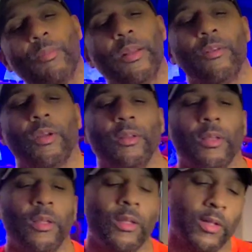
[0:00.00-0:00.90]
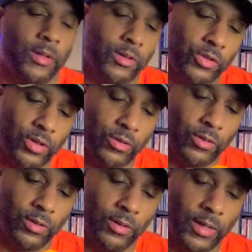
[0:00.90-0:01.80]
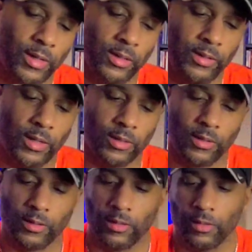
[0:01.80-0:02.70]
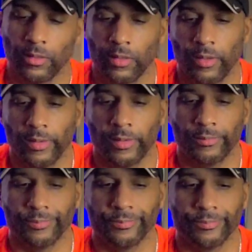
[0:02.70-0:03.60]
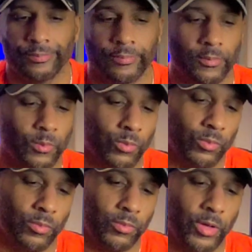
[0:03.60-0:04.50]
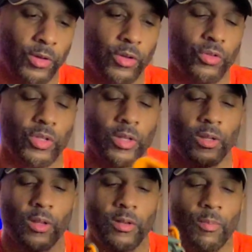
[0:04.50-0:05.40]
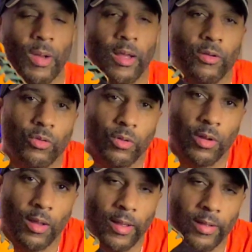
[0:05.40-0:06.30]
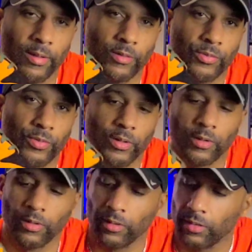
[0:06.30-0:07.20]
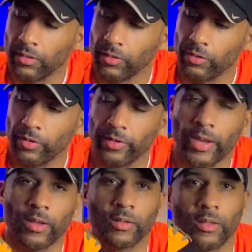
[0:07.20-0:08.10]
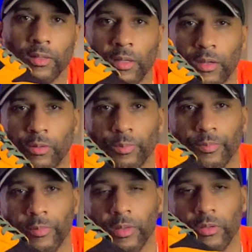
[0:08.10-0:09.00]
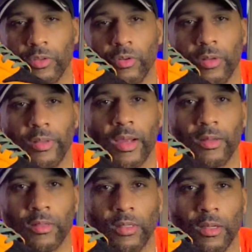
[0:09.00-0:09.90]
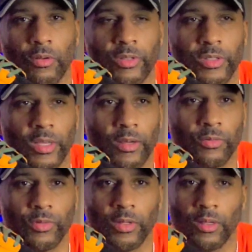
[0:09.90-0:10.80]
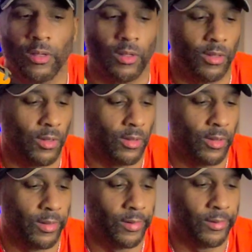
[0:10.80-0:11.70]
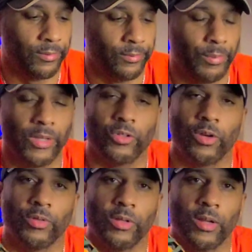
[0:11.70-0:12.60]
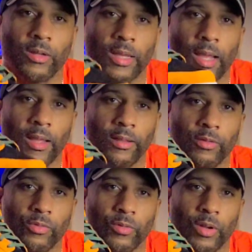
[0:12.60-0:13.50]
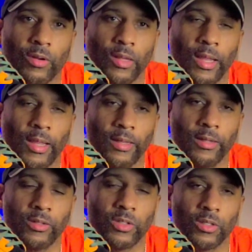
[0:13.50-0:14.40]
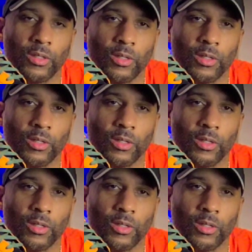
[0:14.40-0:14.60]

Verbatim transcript: but anyway, so the Ugly Duckling, um, they're using the model of your dunk low. So the dunk low itself, um, based off the dunk high from the early 80s,